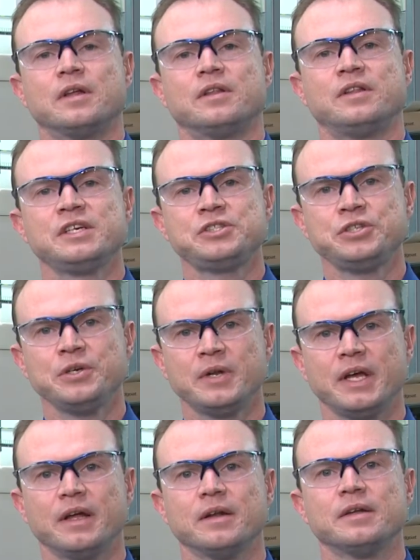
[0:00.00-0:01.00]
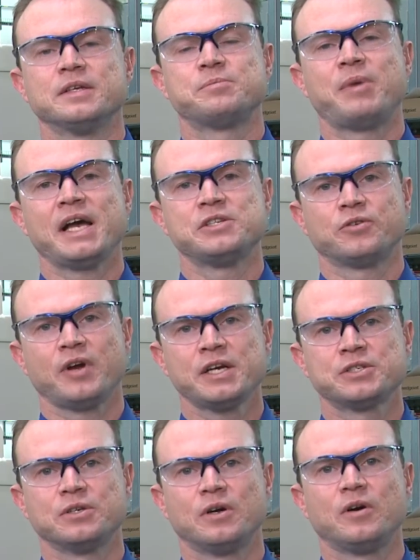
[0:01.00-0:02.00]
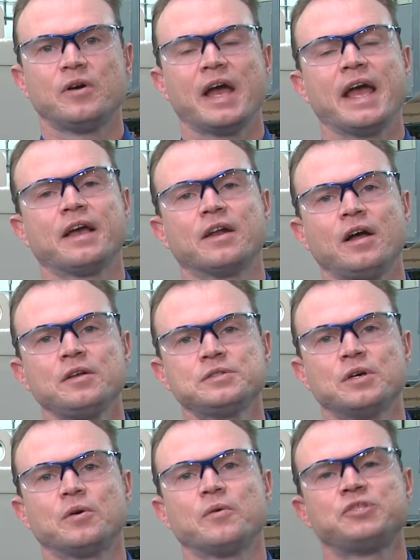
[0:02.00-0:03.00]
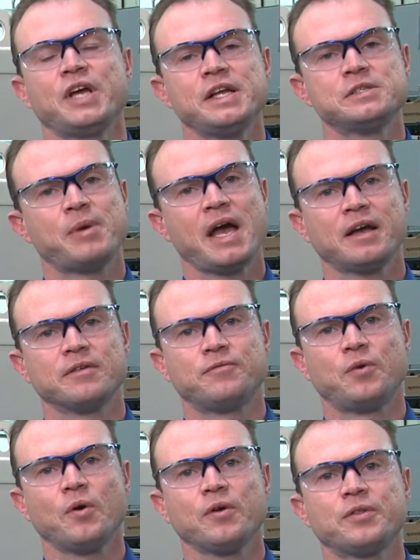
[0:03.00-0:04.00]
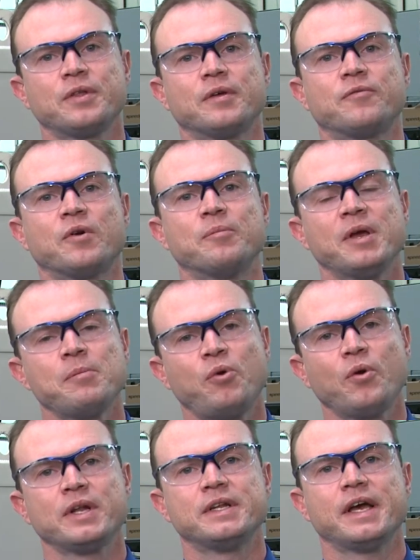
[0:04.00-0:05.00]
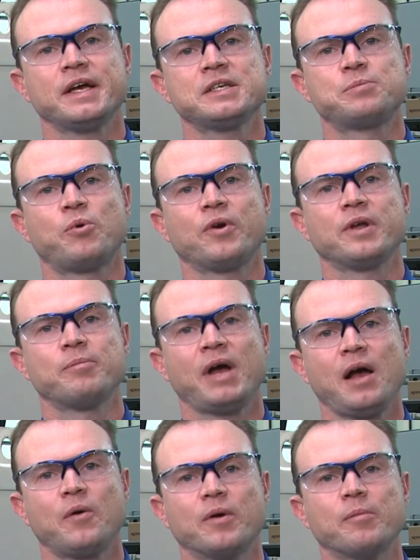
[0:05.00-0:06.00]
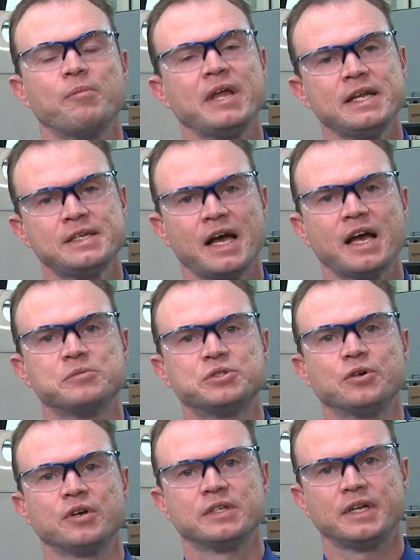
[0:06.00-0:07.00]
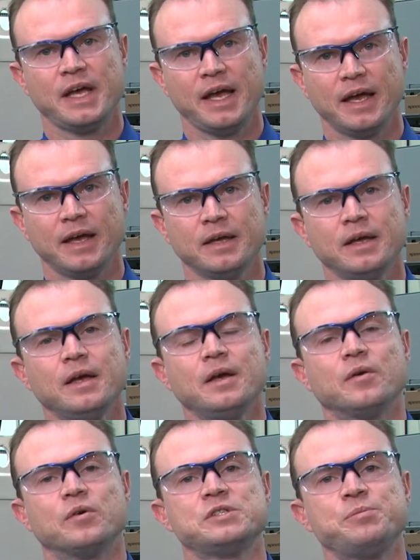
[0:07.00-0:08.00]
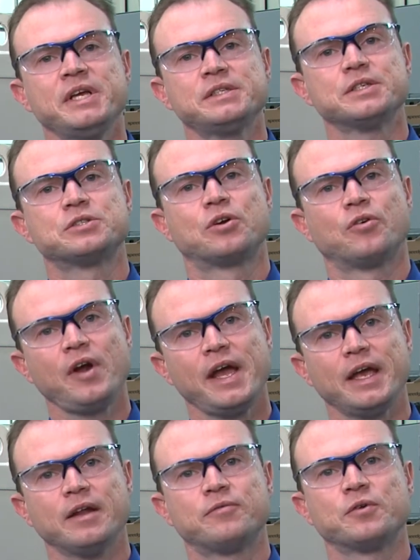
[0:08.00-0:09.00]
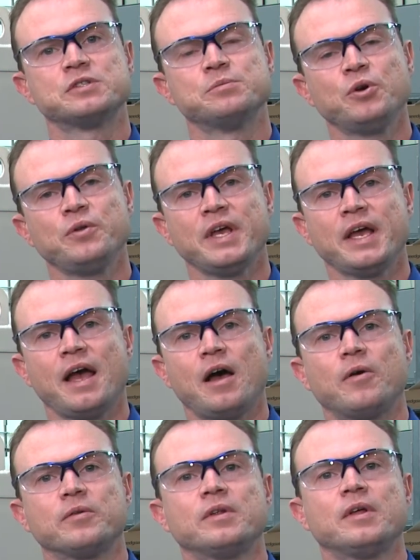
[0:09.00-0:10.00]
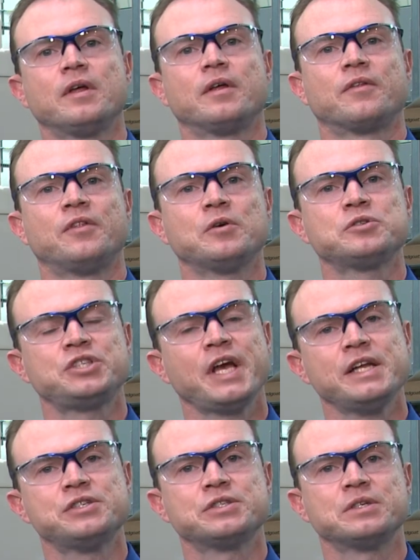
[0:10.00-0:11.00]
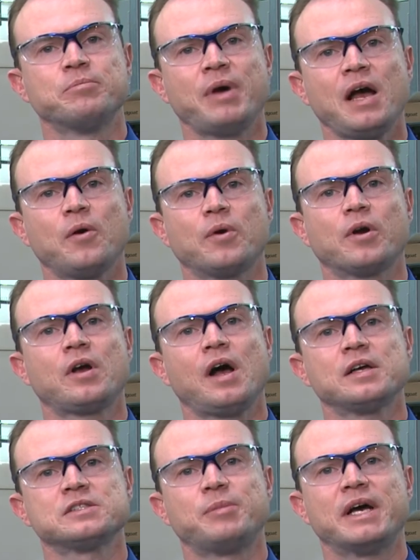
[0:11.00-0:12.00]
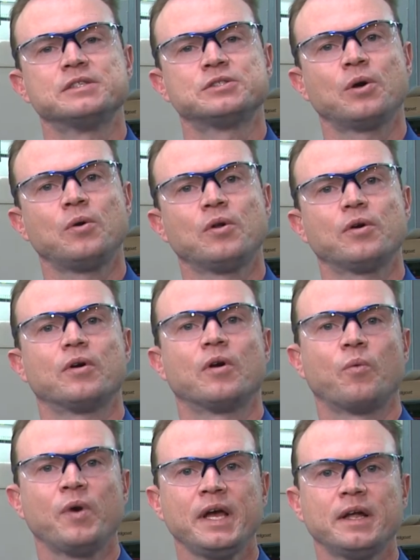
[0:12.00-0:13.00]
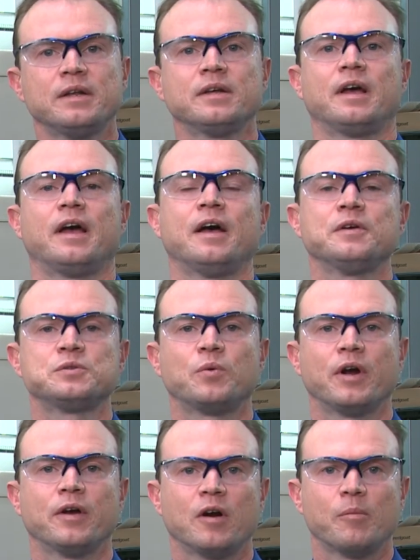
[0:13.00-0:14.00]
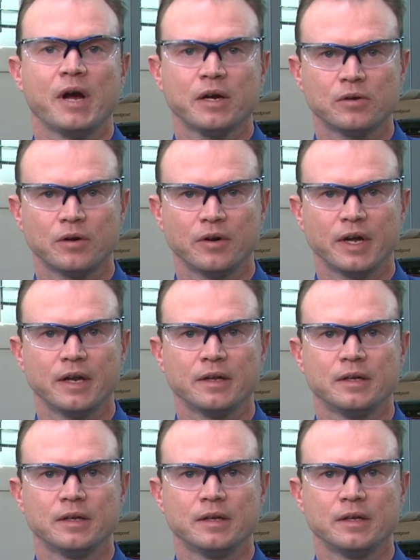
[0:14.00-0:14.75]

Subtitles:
This unit is bidirectional and can also change back and forth from importing to exporting power many times during the day, which means it's great for smoothing out those changes in power caused by solar or wind elsewhere in our microgrid.